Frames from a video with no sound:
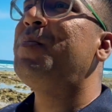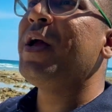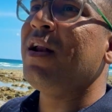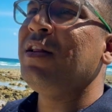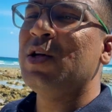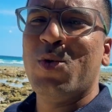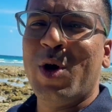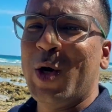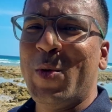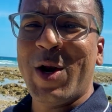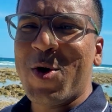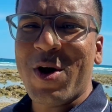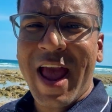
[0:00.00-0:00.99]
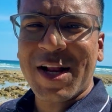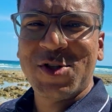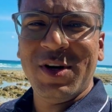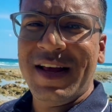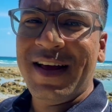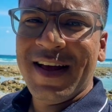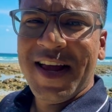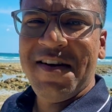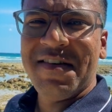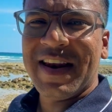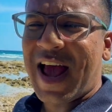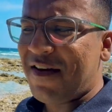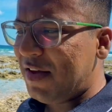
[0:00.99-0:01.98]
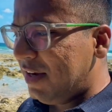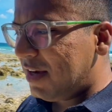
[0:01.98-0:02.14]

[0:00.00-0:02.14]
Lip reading: speaker in the world where you're actually even having